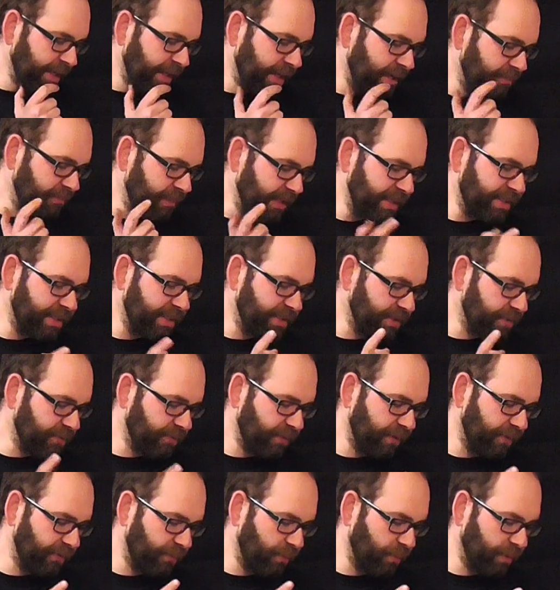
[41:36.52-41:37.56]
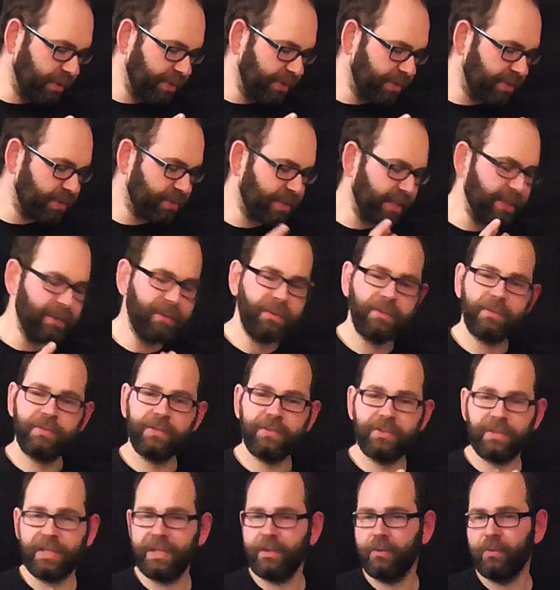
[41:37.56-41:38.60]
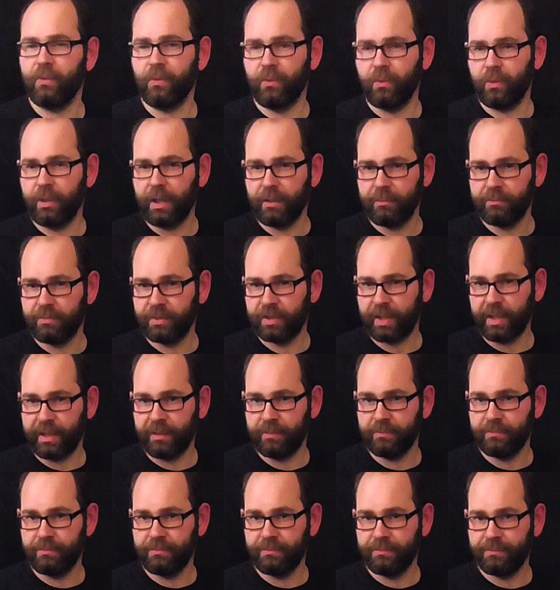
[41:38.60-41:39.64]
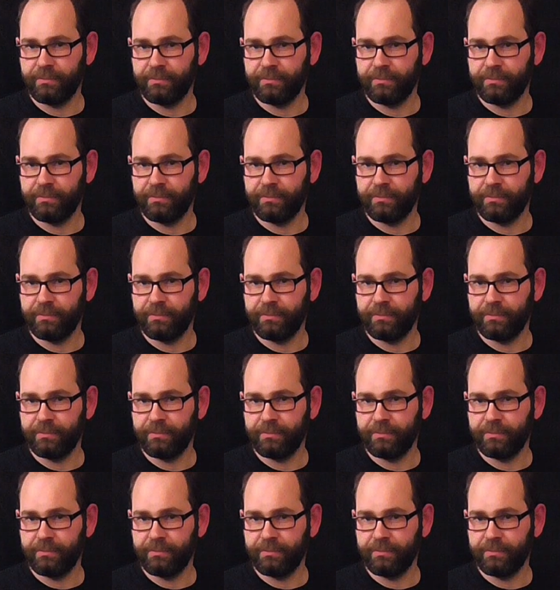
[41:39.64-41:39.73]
It makes sense fluff-wise. The Sanguinor comes down